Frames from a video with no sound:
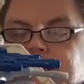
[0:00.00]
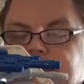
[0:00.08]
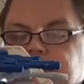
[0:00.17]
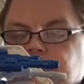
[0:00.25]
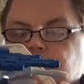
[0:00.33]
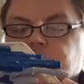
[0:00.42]

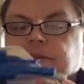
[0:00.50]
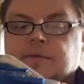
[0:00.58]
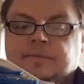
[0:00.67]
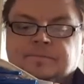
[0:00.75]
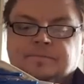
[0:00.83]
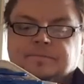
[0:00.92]
actually come with
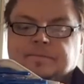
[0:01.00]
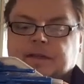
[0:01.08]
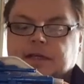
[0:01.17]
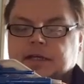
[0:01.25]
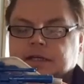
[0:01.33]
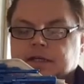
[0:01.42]

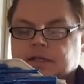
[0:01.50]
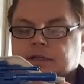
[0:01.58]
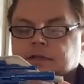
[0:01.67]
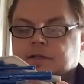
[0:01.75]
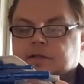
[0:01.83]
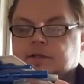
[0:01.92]

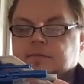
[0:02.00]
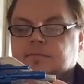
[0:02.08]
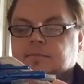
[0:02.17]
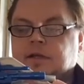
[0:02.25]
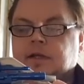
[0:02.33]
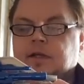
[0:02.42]

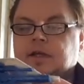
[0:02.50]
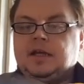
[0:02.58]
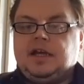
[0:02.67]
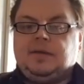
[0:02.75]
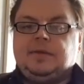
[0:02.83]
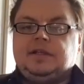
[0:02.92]
them.
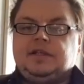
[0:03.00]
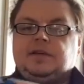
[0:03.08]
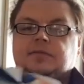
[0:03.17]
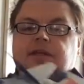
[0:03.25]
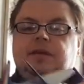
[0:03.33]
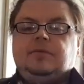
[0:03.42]
I mean,
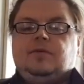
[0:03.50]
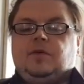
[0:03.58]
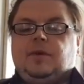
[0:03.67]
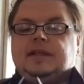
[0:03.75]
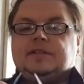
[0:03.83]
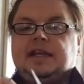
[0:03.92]
you can move the
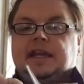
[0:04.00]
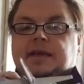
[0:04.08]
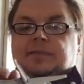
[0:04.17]
wings in any